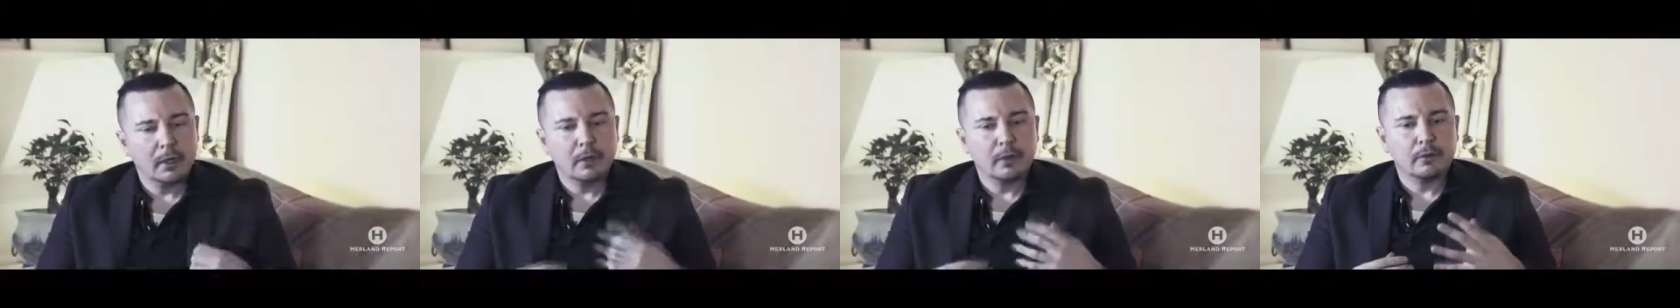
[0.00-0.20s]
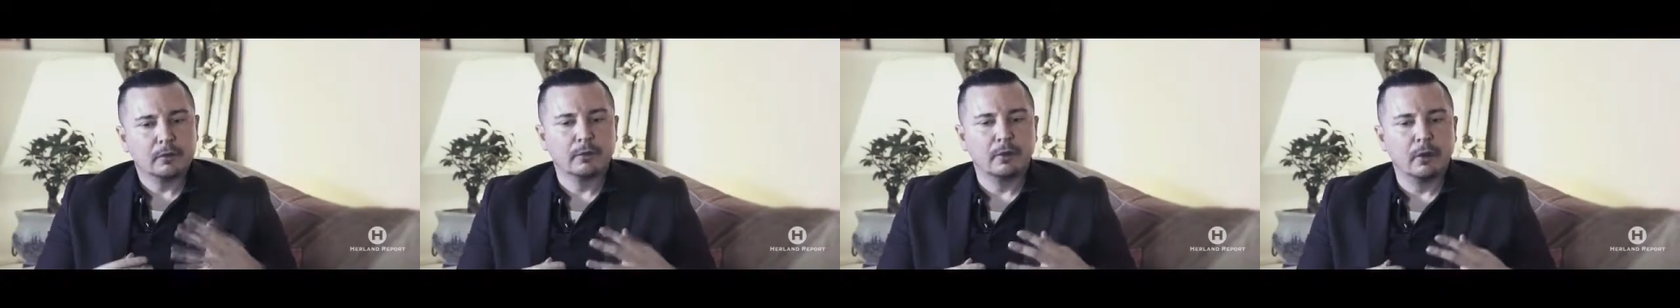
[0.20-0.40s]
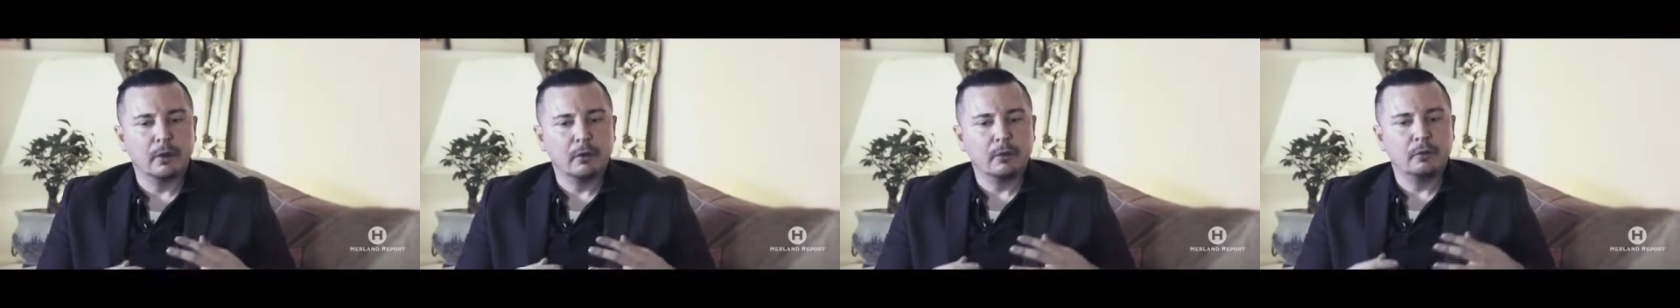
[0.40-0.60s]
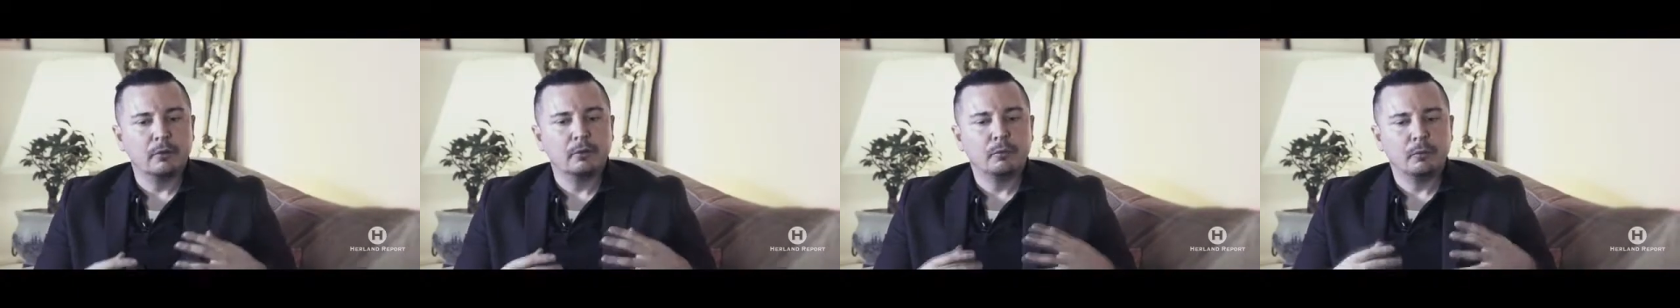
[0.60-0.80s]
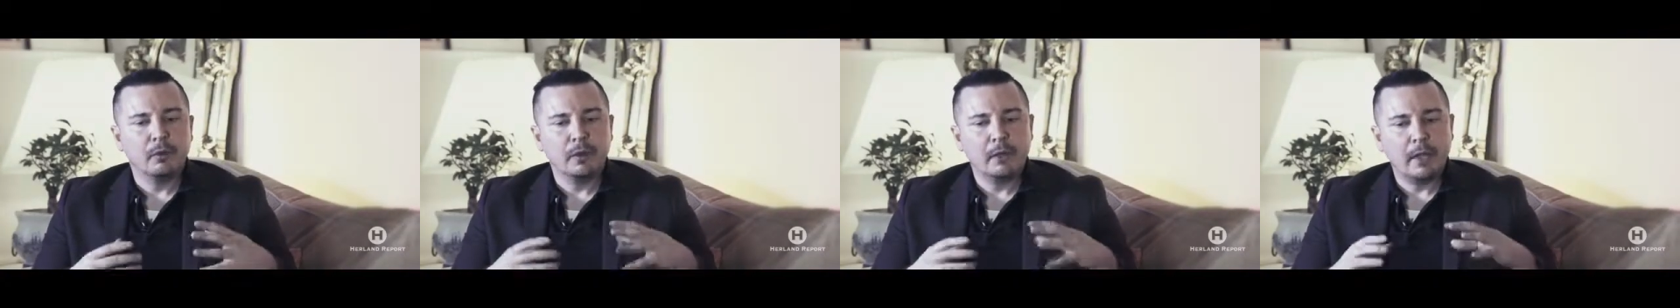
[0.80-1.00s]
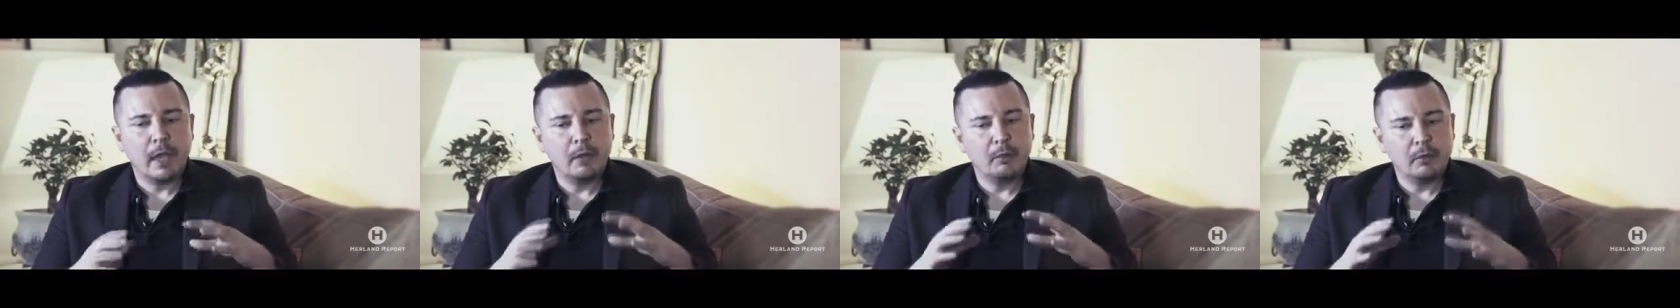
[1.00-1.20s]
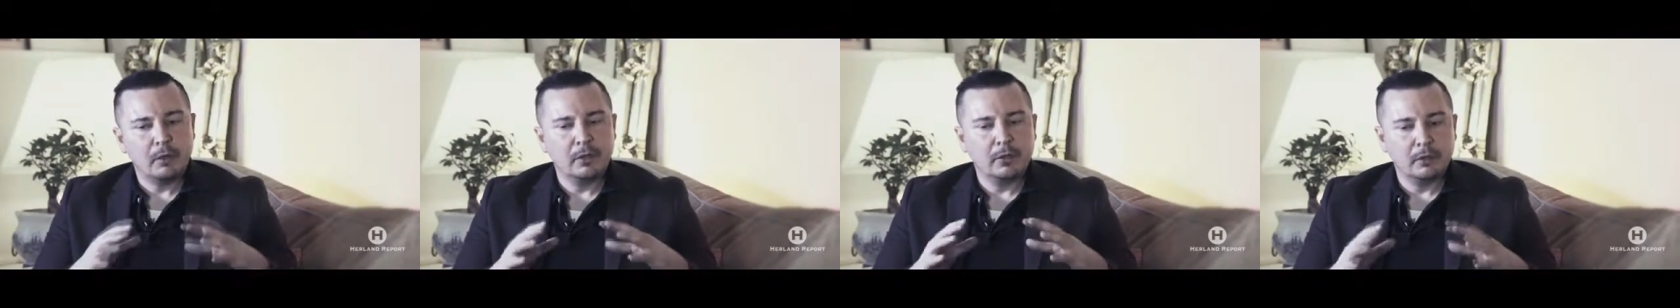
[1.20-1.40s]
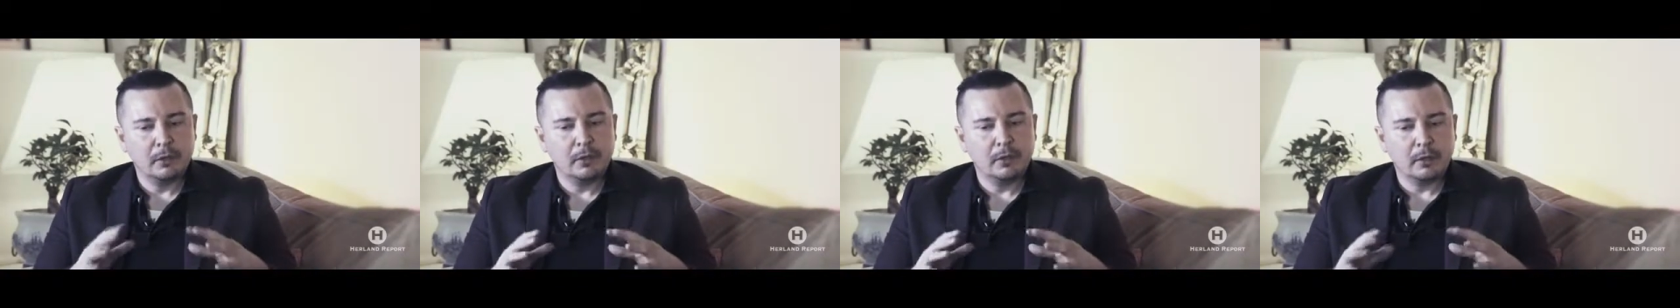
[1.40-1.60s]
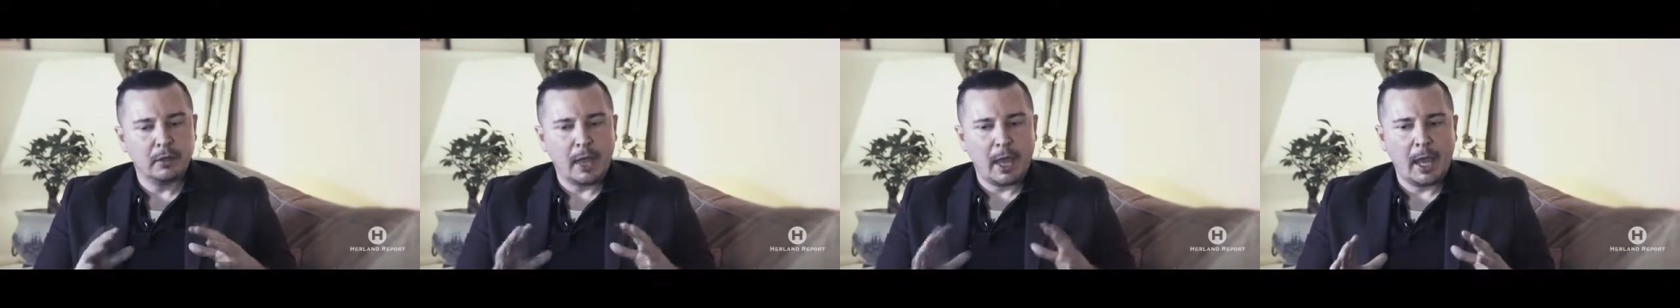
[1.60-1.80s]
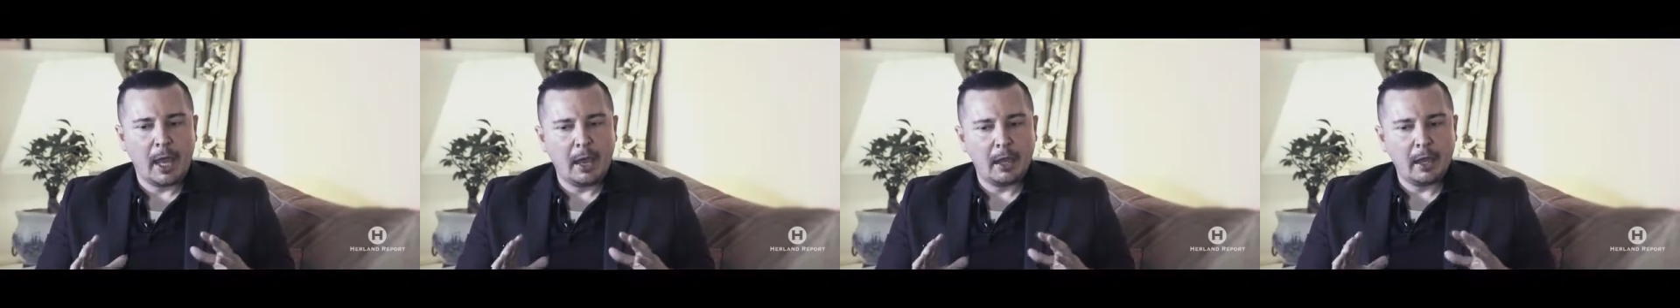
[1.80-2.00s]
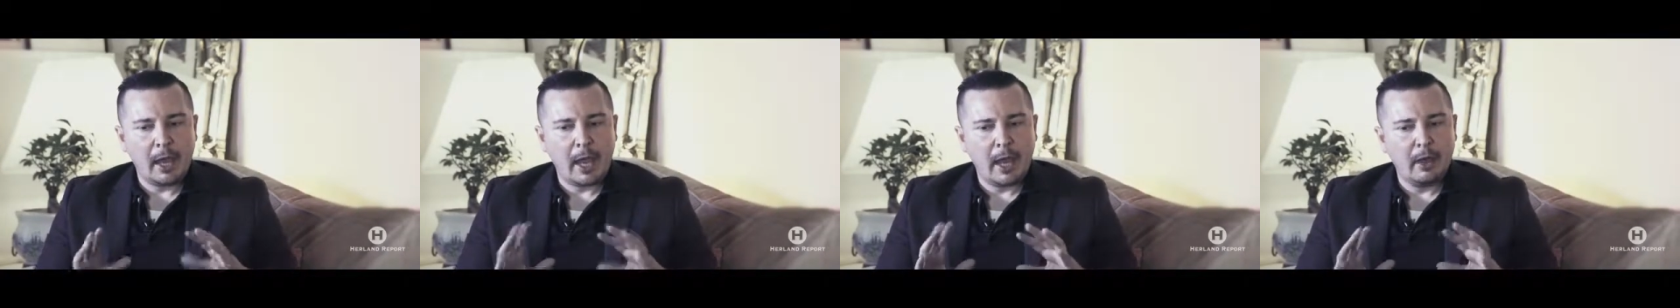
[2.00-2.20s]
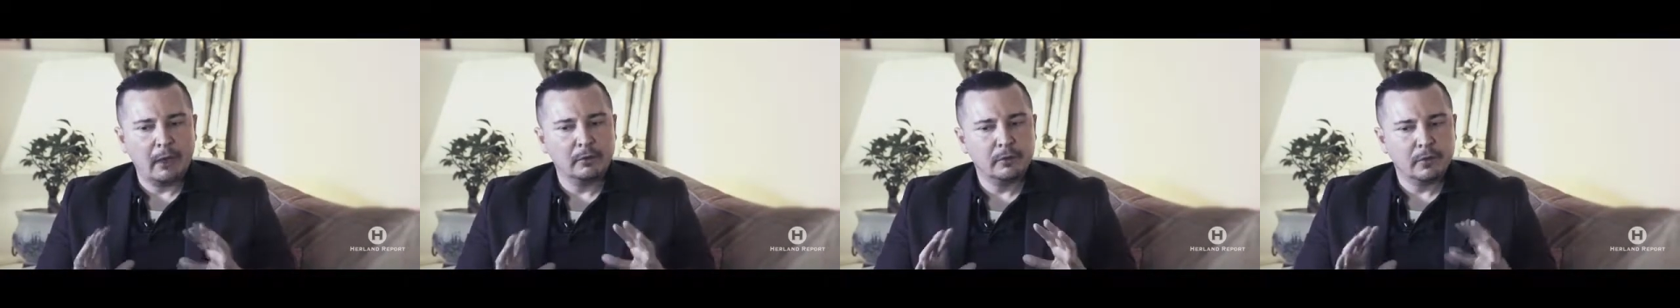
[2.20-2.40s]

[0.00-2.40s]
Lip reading: So when you look at how